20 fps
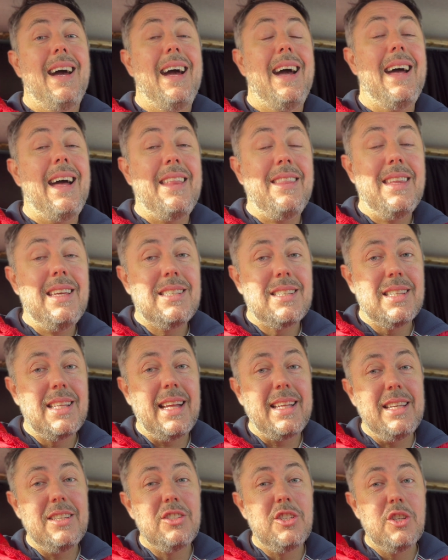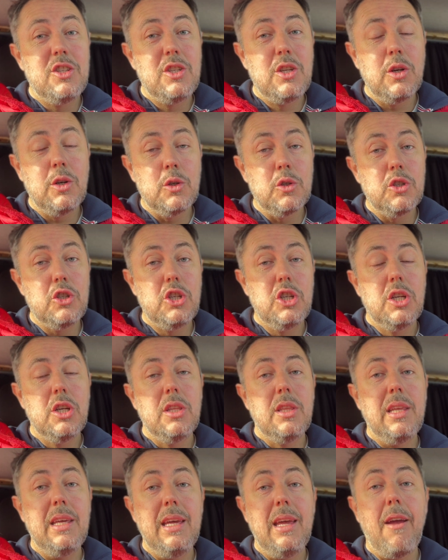and this led it to touch
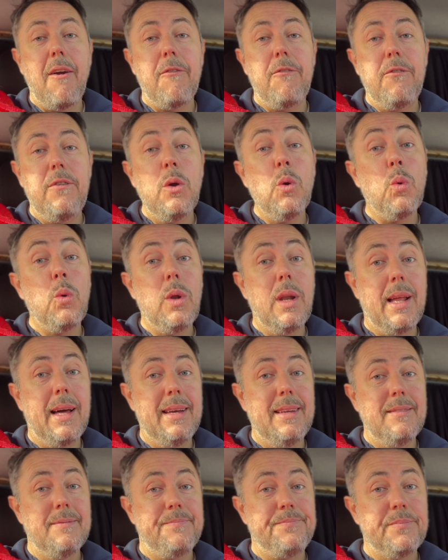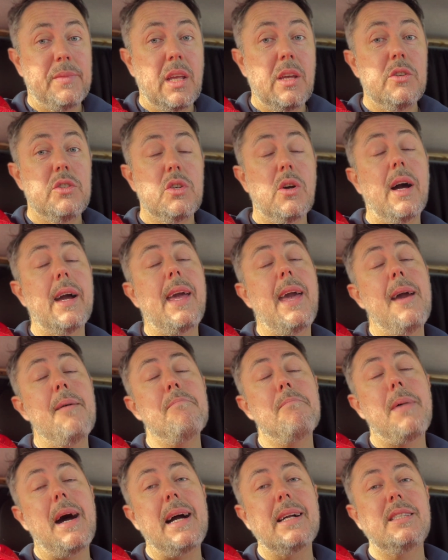the fuel line. So I
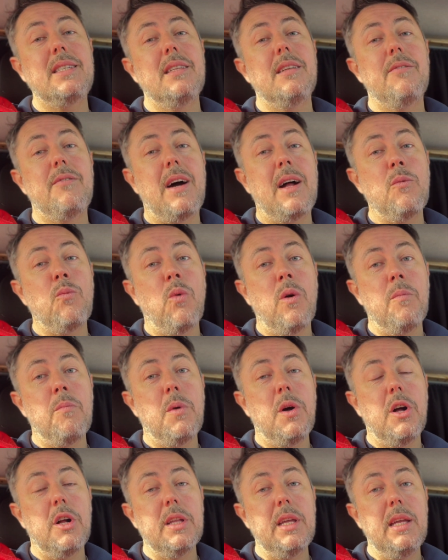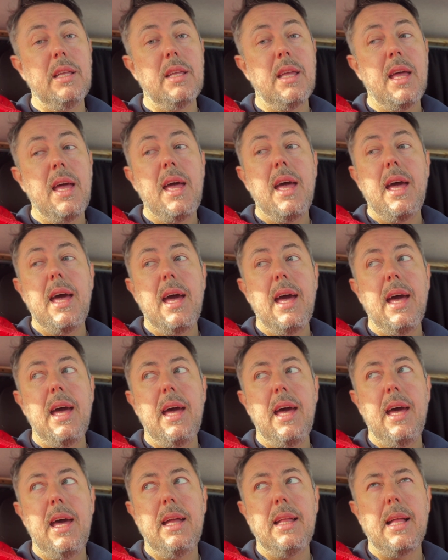came back to the van one morning
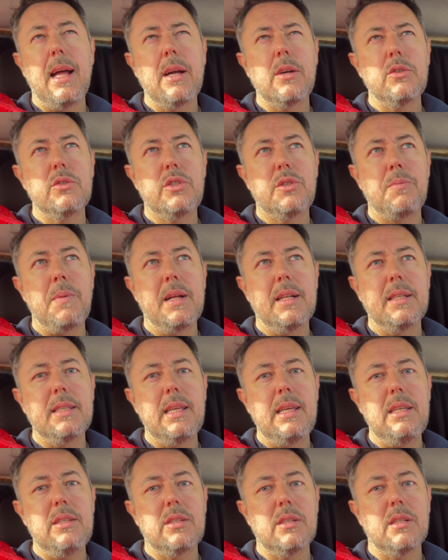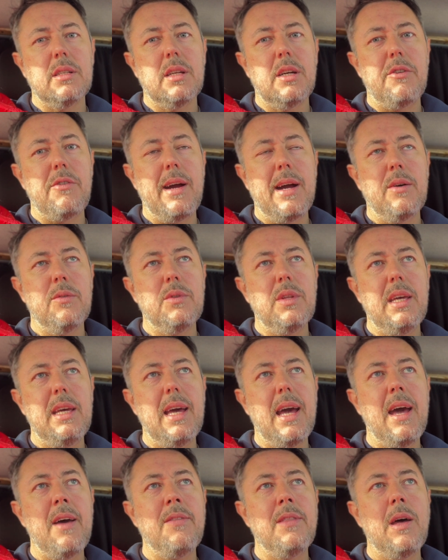and I could smell diesel around it,
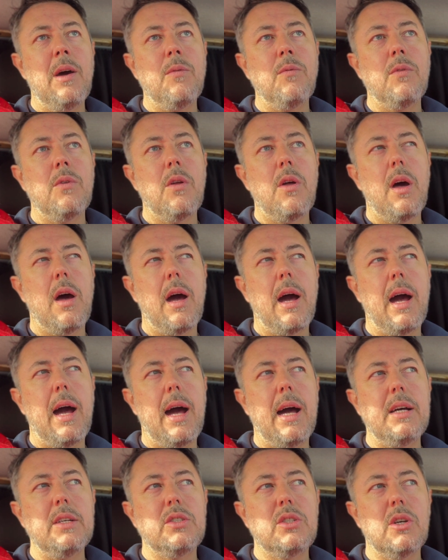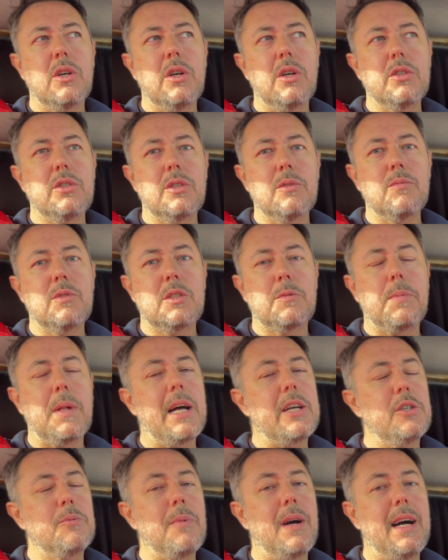and then I saw some
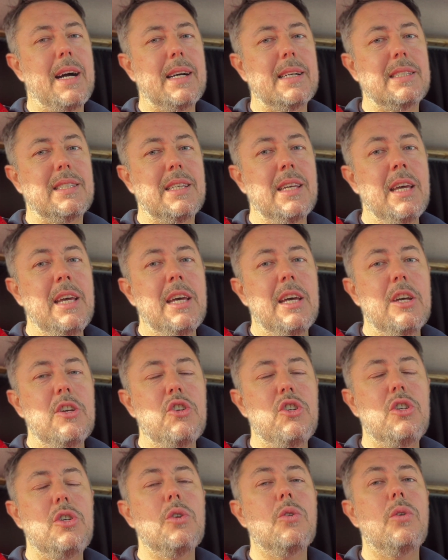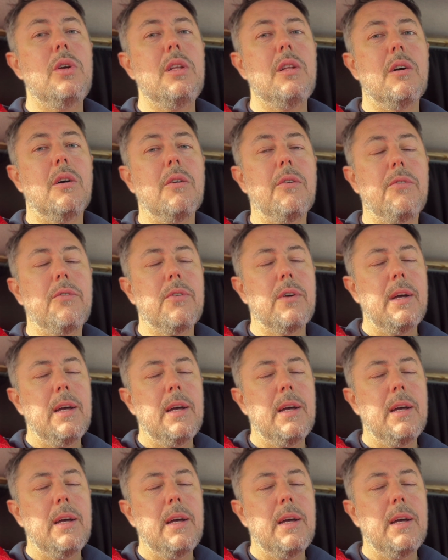splash marks, and sure enough